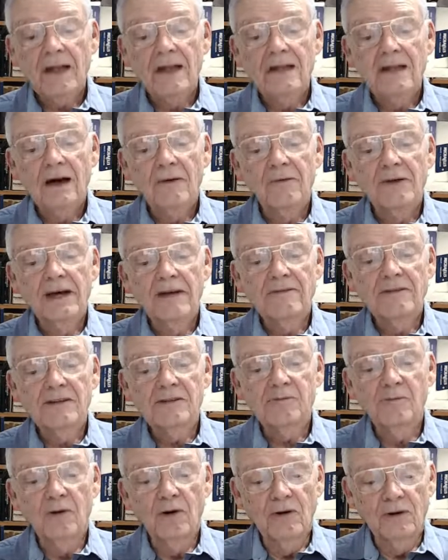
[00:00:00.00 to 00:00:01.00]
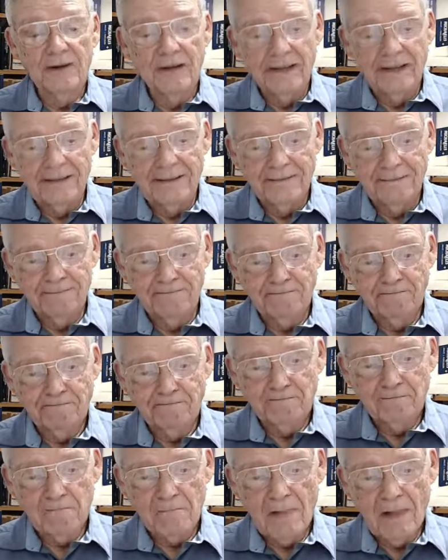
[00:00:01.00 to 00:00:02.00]
Now we have this boy.
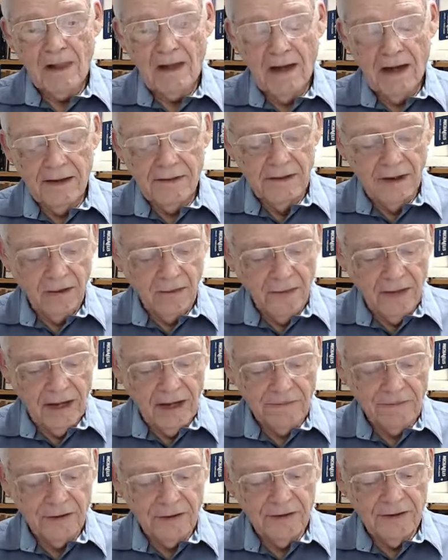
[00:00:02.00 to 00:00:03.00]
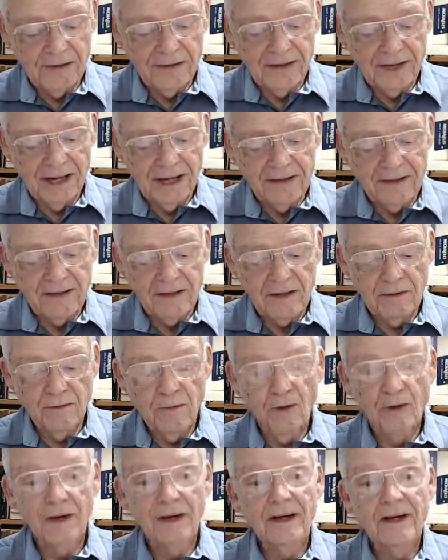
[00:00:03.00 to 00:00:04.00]
I think we have to understand that the
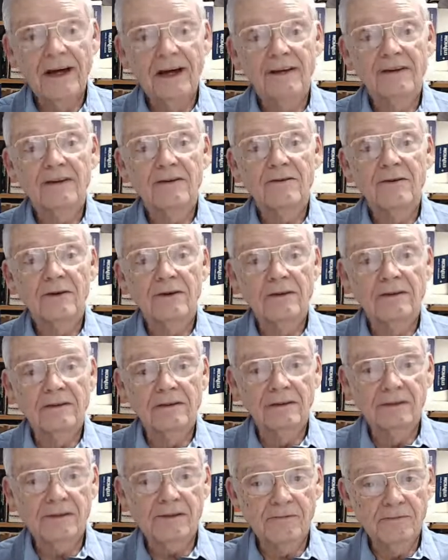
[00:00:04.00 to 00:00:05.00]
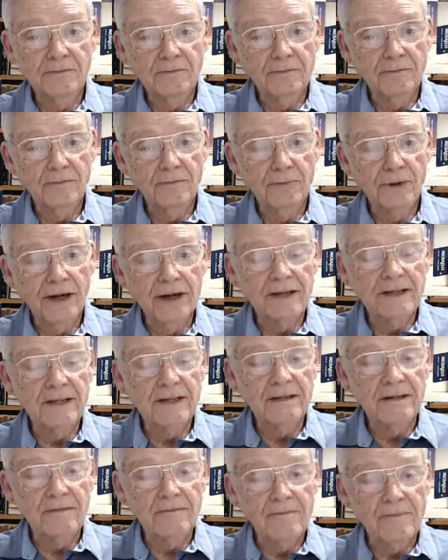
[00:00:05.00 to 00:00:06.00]
boy handed his bread
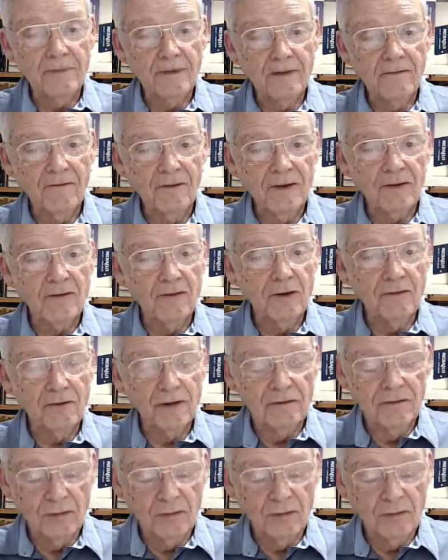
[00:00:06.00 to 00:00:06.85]
and fish over